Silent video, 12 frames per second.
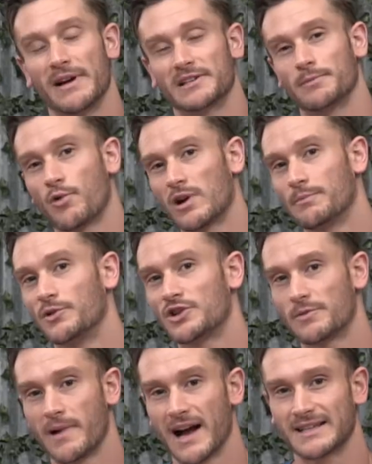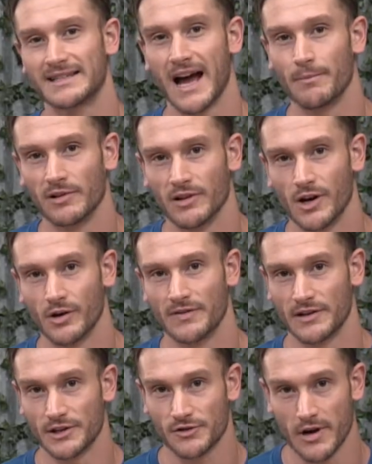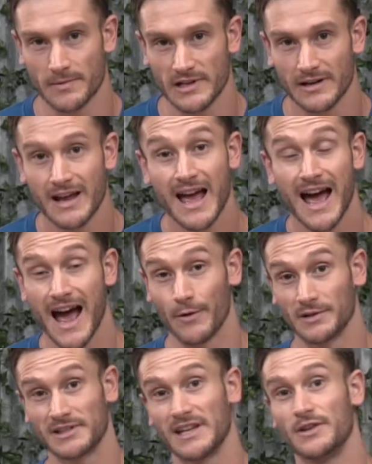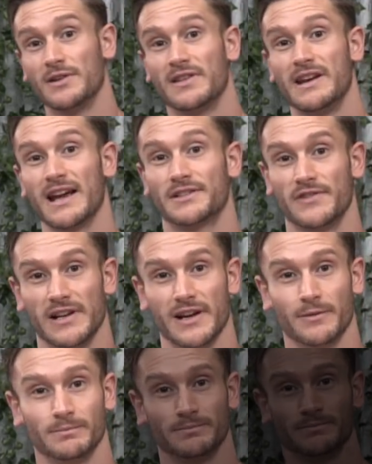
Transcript: by supporting ButcherBox down below in the description. I will see you in the next video.